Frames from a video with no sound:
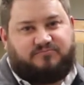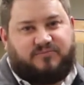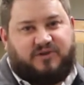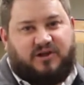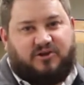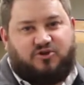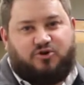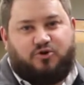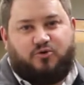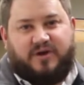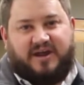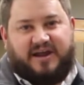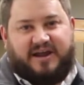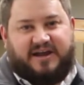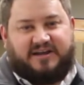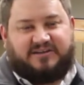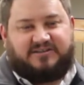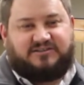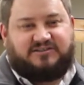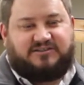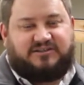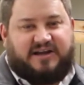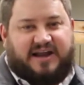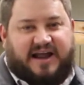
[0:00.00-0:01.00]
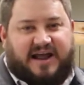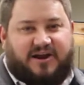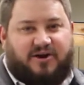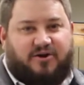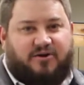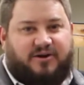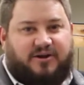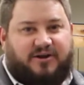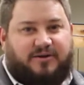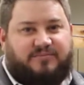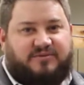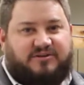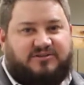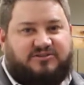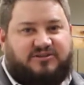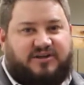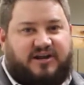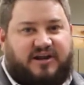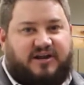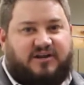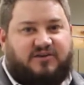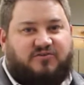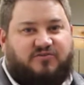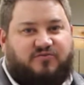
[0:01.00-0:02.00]
Now, UAS is an acronym that
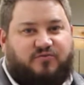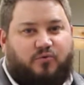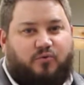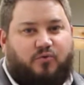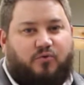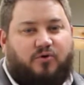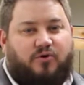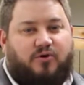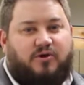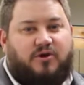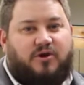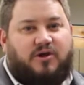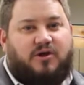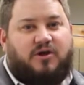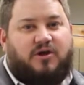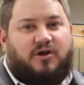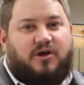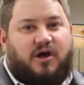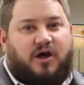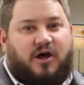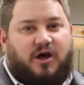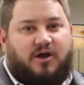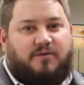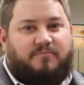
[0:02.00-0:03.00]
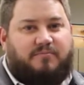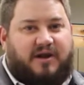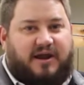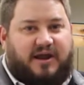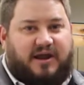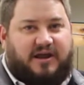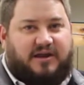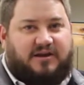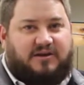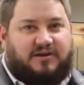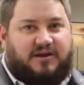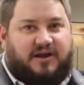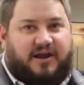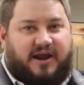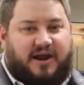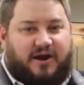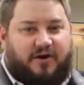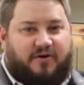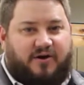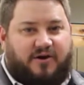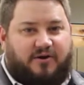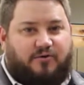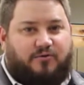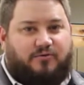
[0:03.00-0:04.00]
stands for Unmanned
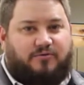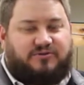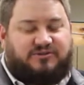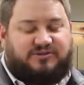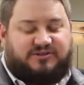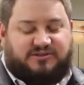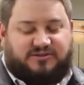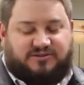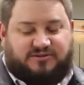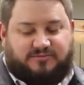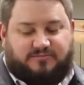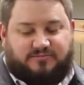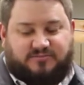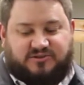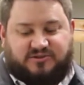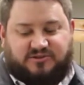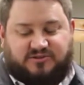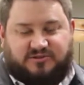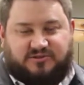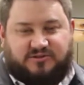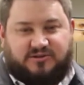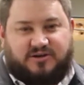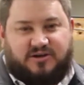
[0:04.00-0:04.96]
Aerial Systems.